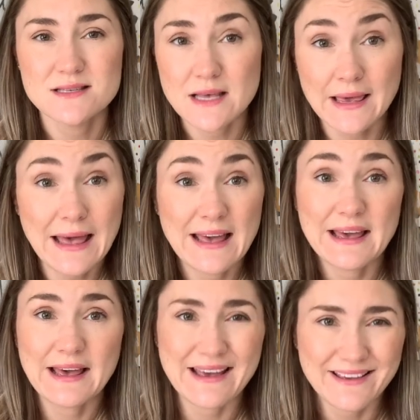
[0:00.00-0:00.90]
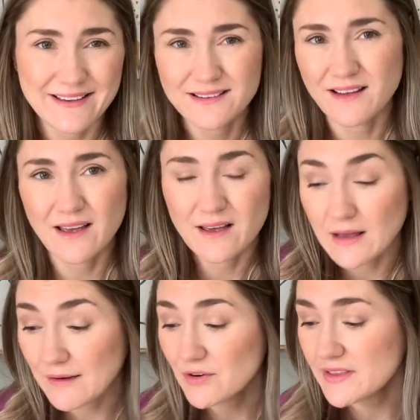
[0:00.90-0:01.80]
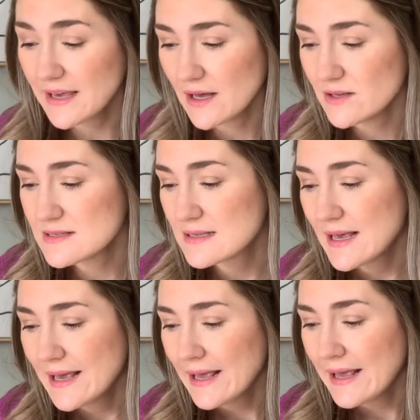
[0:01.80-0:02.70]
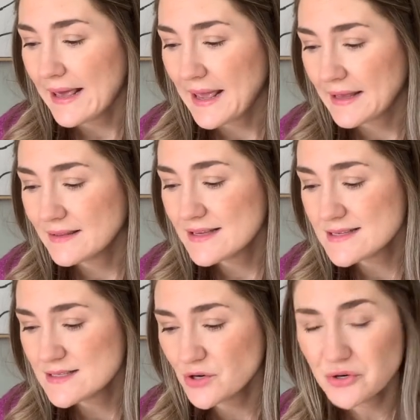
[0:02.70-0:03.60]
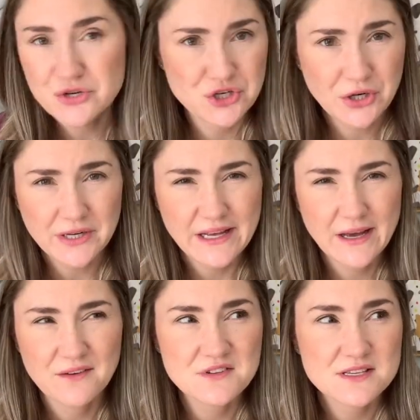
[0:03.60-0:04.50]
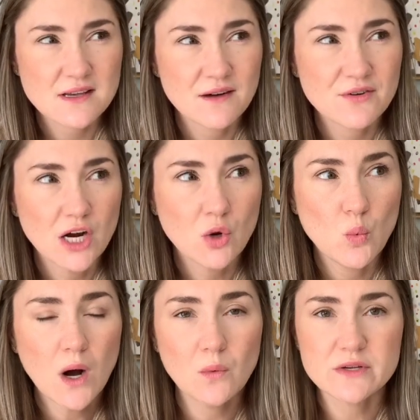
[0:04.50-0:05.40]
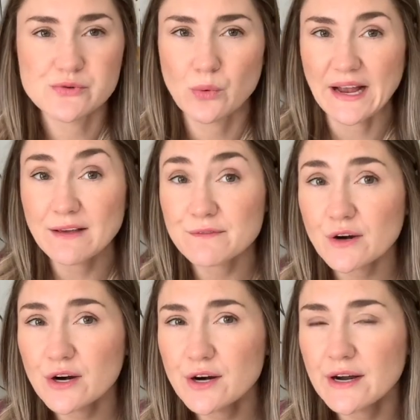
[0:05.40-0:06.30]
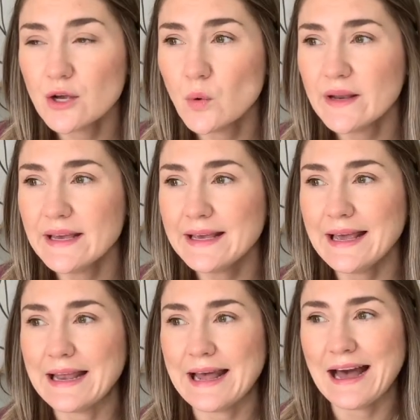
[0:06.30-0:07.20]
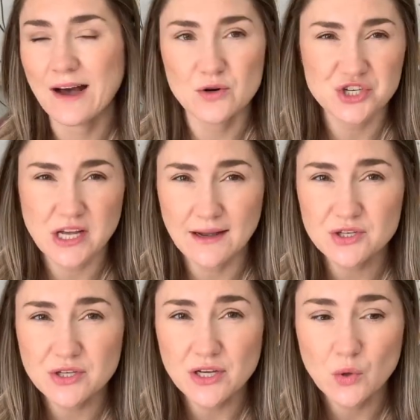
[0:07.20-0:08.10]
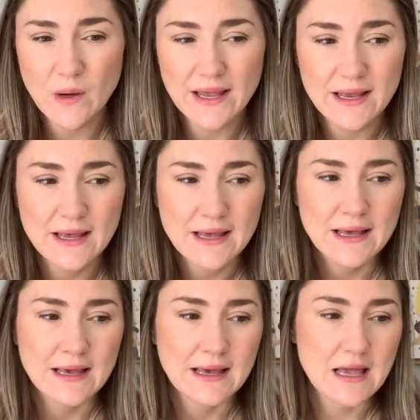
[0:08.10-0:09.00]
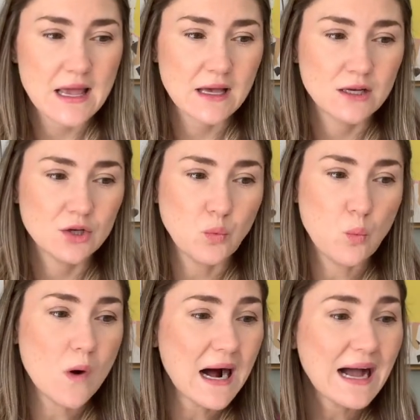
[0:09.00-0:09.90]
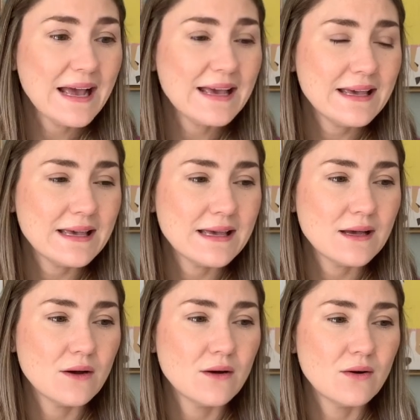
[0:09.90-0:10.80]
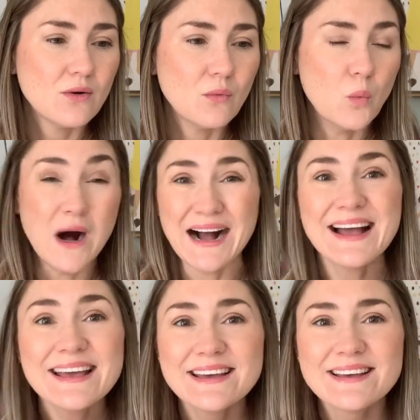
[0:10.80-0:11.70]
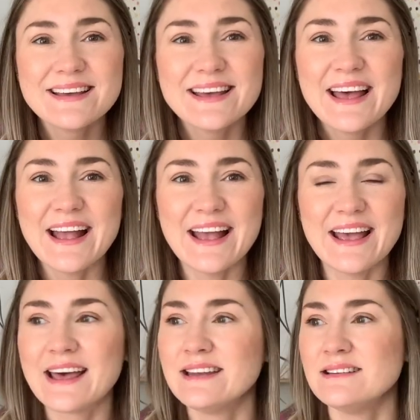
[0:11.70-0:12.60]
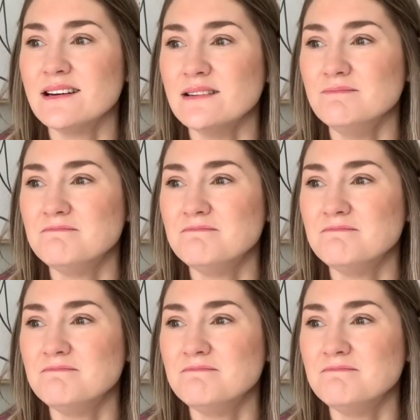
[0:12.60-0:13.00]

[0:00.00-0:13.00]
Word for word: like AA and everything else. And this is her journey of discovering what was right for her in quitting and how she actually quit and why, why. And um,